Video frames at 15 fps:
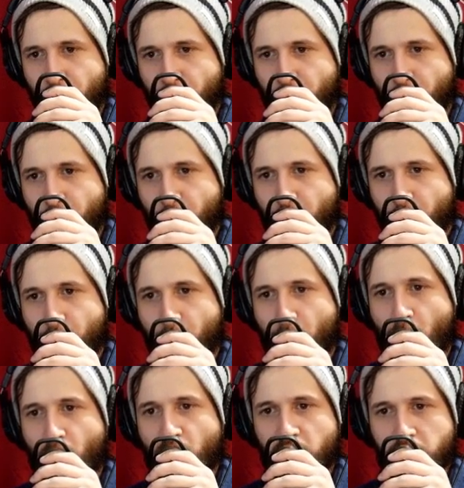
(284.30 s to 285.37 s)

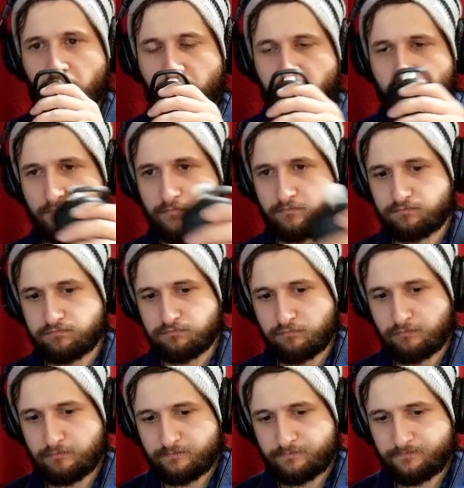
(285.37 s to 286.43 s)

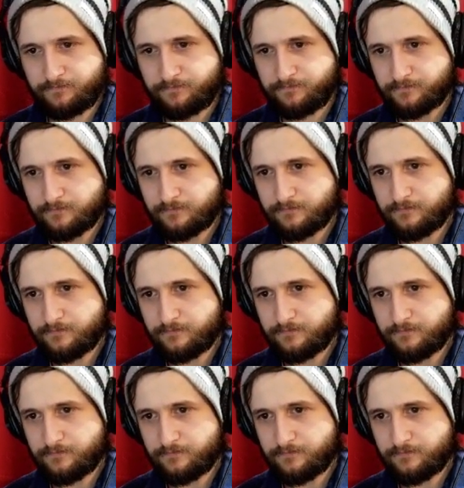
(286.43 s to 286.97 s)
The person shown says nothing.